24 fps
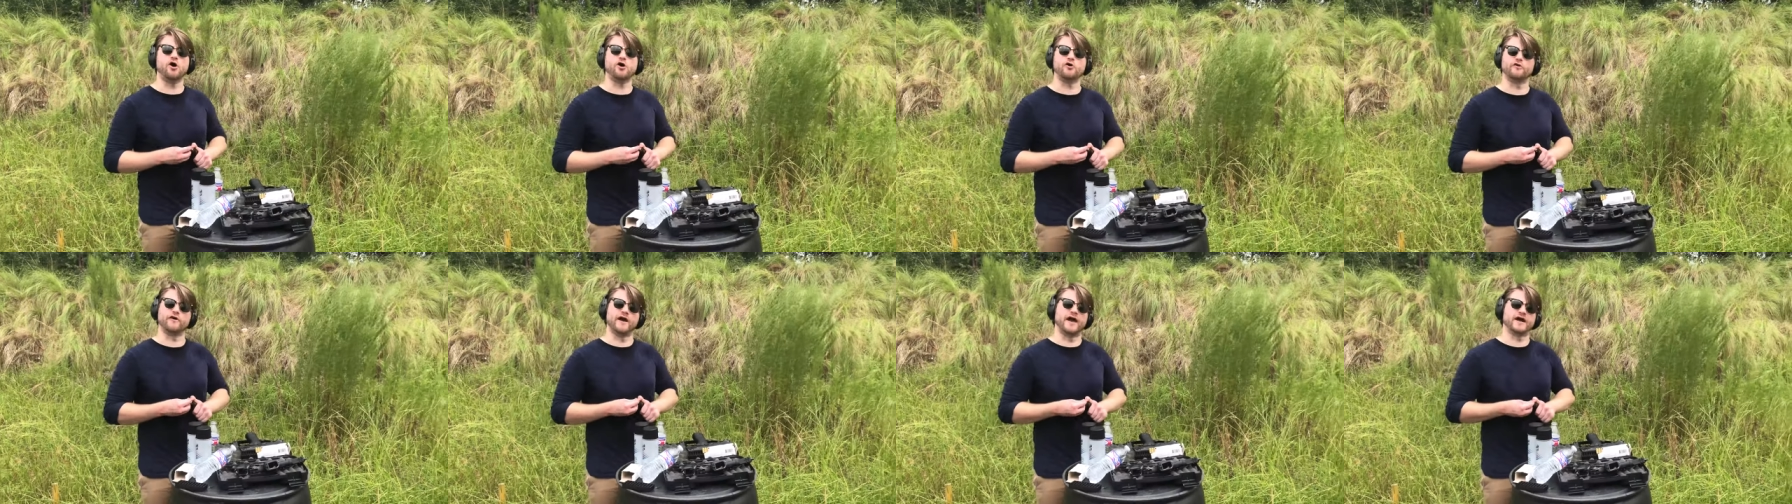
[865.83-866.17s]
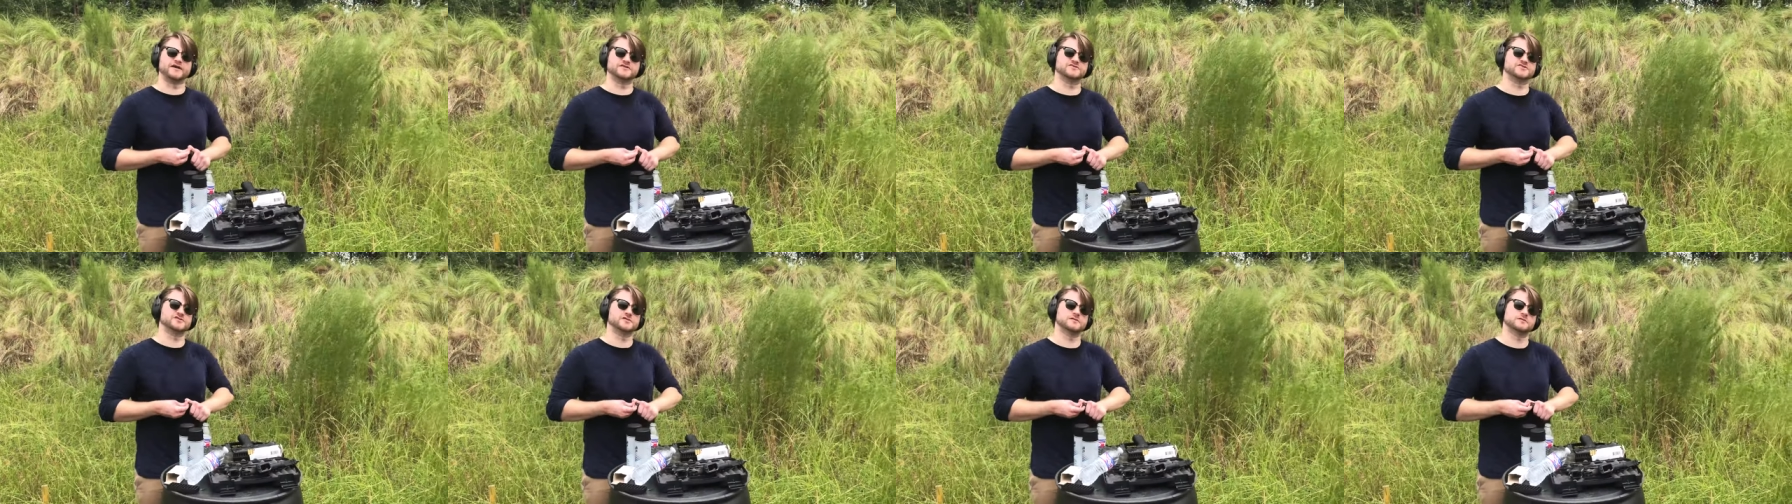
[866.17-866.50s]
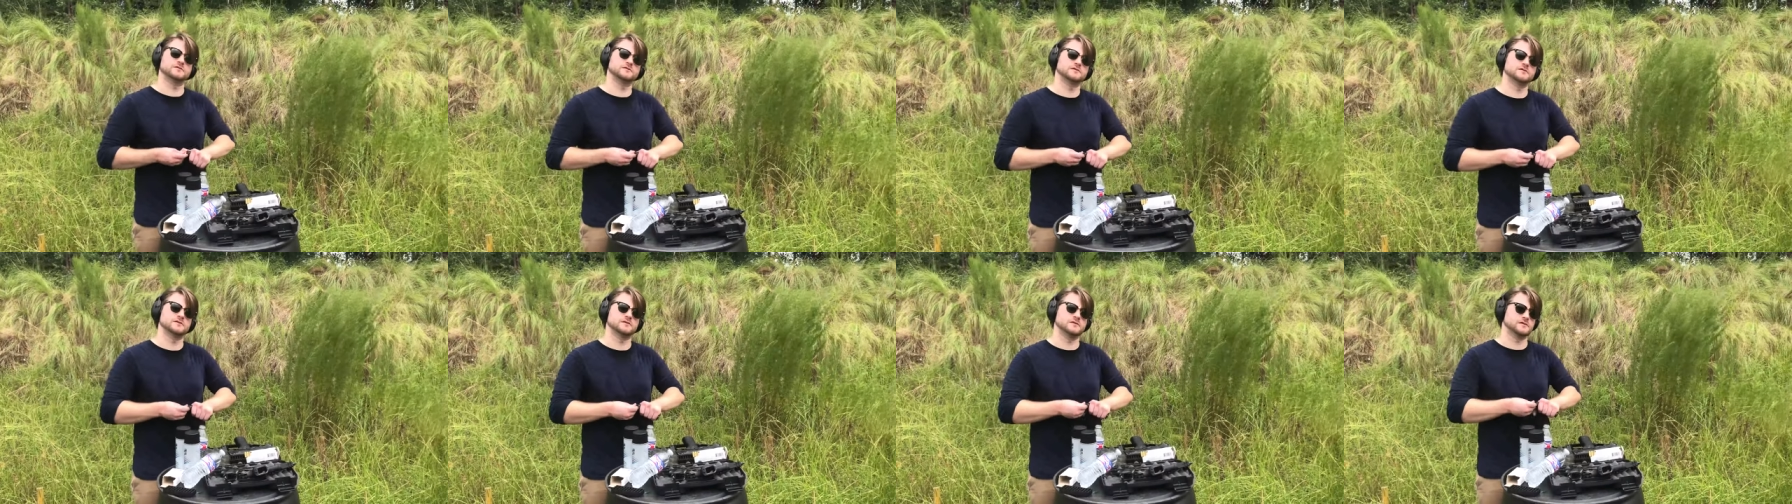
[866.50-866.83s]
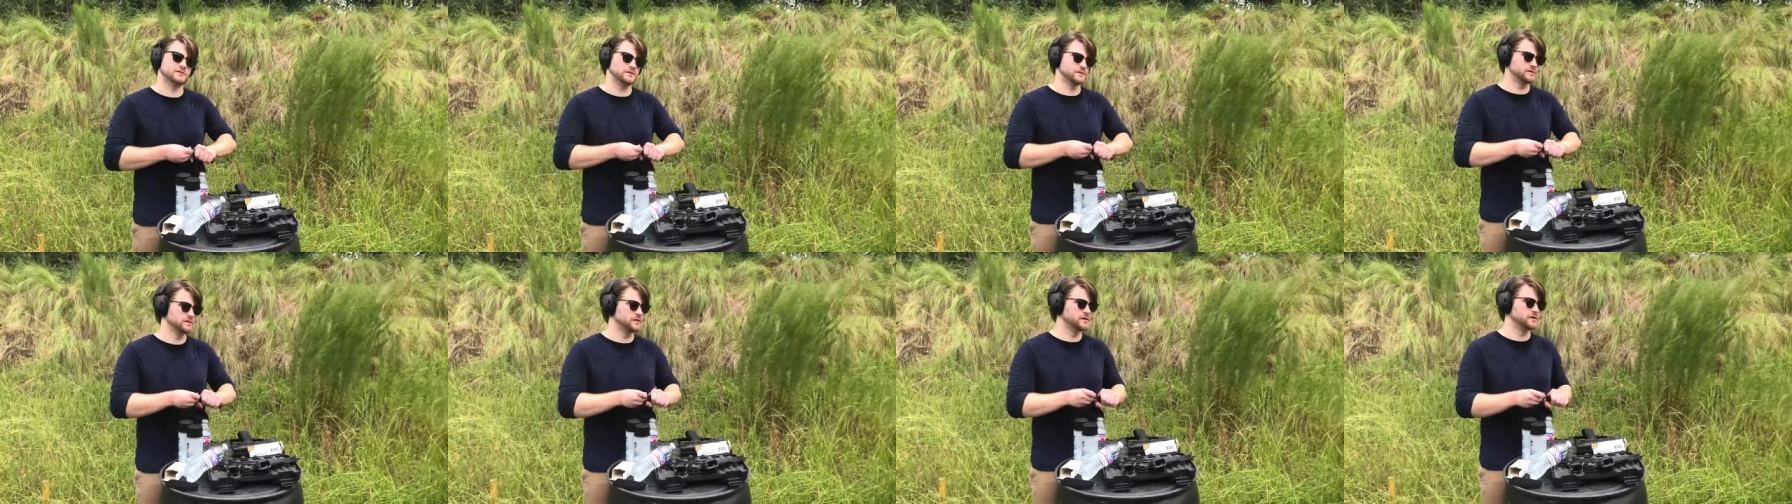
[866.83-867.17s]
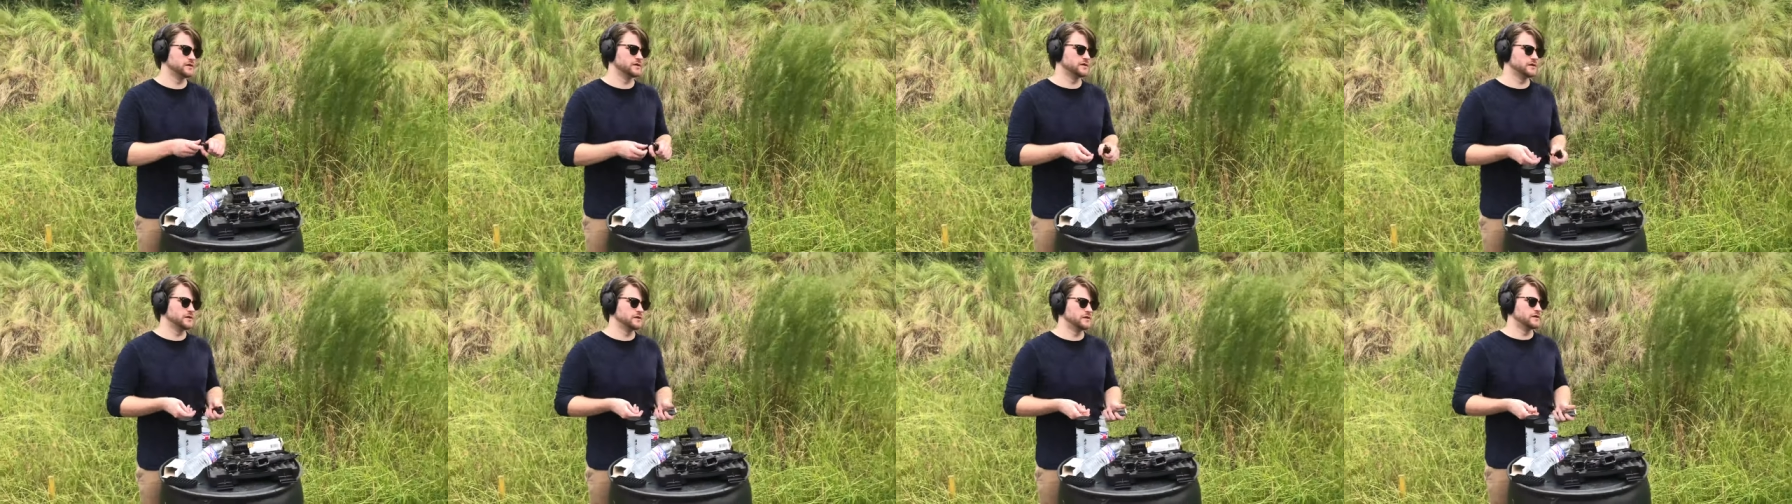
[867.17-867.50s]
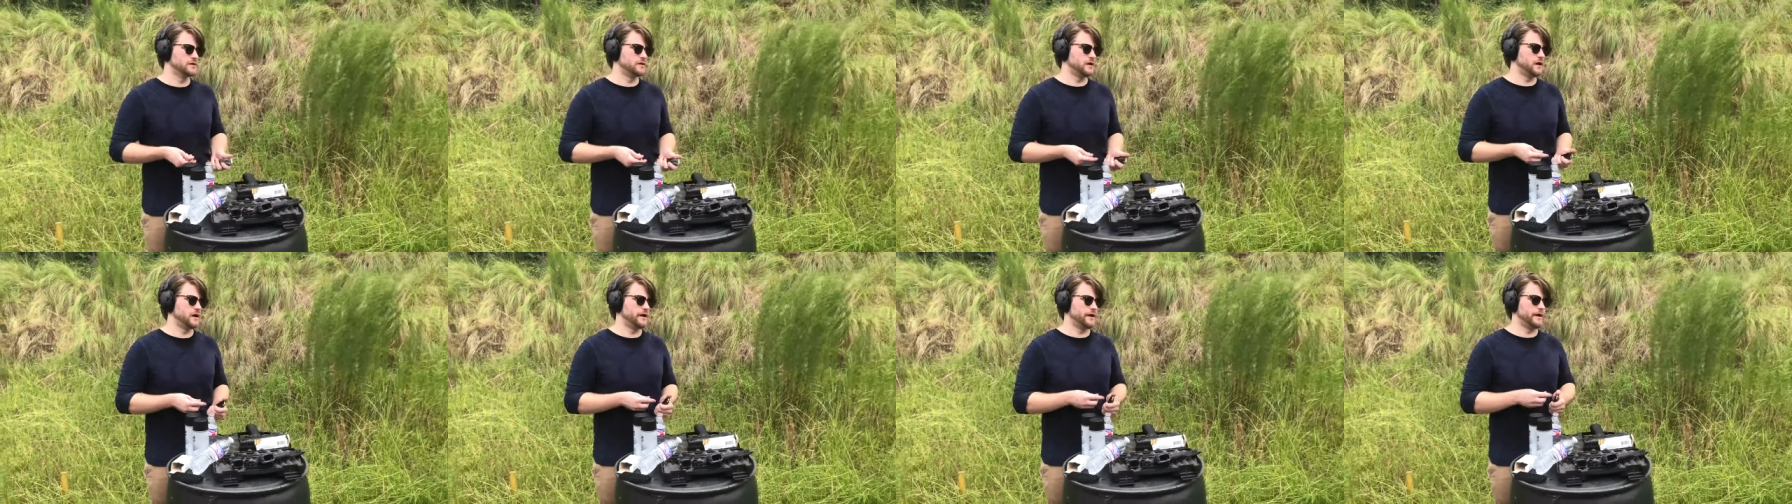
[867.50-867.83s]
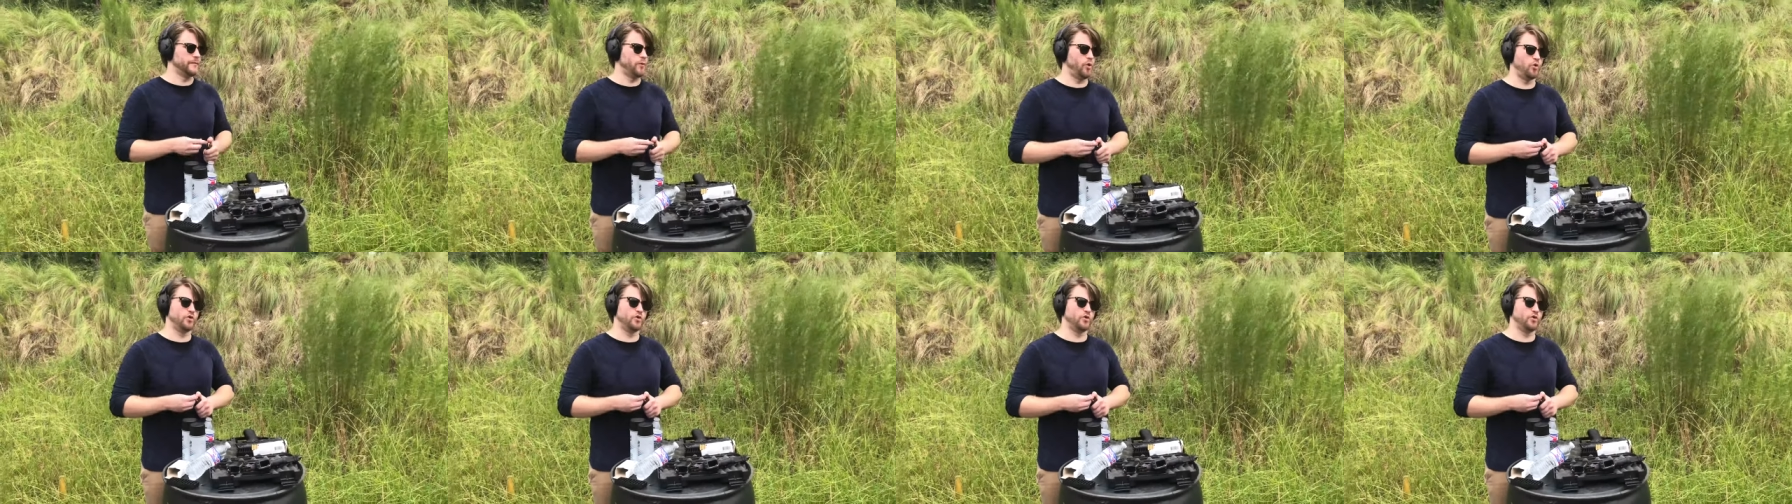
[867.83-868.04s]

ARX um,